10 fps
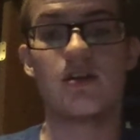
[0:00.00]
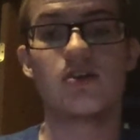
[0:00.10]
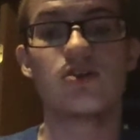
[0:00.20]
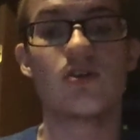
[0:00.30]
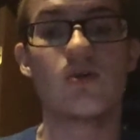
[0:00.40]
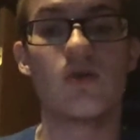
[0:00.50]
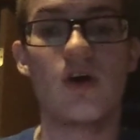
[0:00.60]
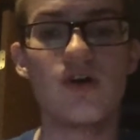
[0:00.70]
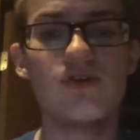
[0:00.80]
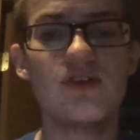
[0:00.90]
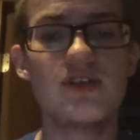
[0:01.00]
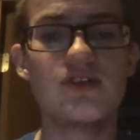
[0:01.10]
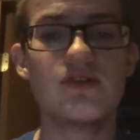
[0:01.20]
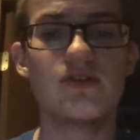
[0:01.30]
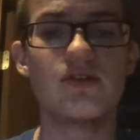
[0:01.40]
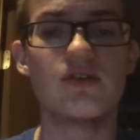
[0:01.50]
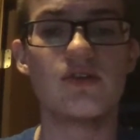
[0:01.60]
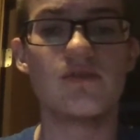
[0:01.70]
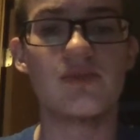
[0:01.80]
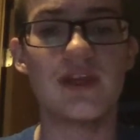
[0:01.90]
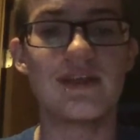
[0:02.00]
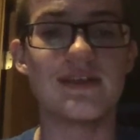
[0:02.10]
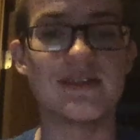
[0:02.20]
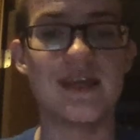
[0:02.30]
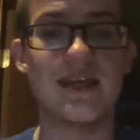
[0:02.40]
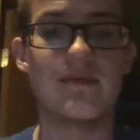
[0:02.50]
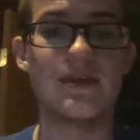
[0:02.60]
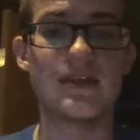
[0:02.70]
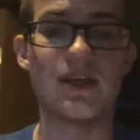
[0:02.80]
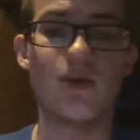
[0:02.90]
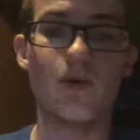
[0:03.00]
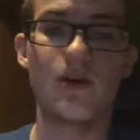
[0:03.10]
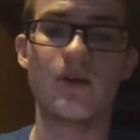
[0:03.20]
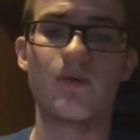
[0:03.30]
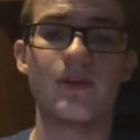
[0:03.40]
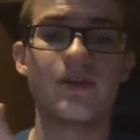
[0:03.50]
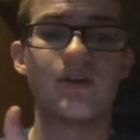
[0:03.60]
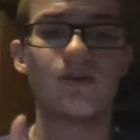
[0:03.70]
So all you need to play this game is a court with